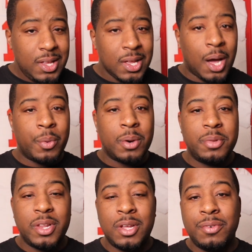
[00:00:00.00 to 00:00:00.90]
I want them
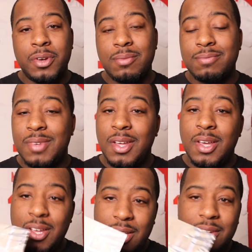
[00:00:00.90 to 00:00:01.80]
delivered.
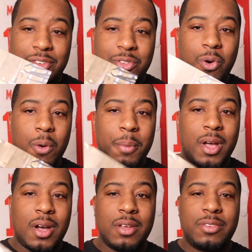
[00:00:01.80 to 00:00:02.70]
Just call my
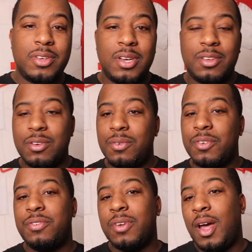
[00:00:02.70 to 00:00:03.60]
concierge
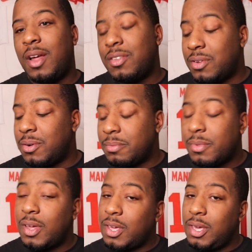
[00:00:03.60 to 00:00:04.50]
service for that. So,
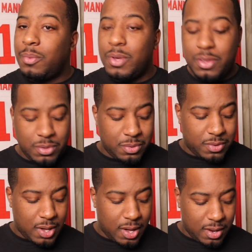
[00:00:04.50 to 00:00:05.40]
can't wait to use
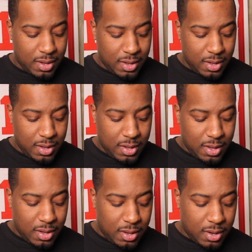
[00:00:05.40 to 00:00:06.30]
that.
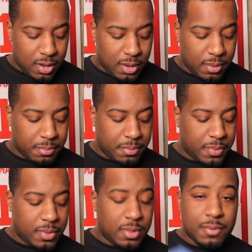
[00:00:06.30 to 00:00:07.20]
Um,
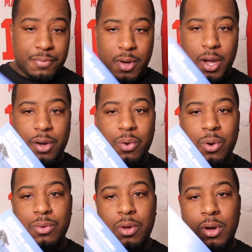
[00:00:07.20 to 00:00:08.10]
fine
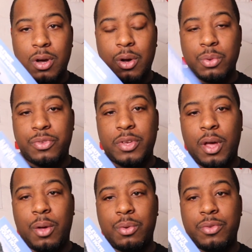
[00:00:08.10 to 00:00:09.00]
ho uh,
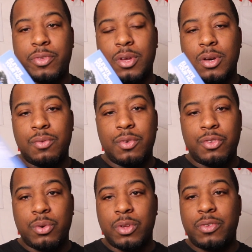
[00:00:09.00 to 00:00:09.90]
hotels, uh,
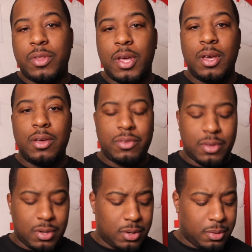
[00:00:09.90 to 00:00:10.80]
resort stays.
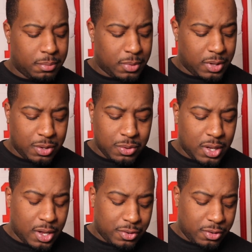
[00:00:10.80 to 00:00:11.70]
Um, I think you
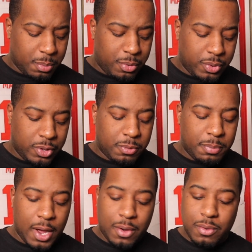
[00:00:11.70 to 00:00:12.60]
get extra points
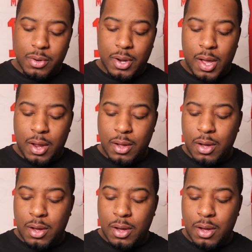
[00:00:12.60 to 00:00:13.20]
back on that.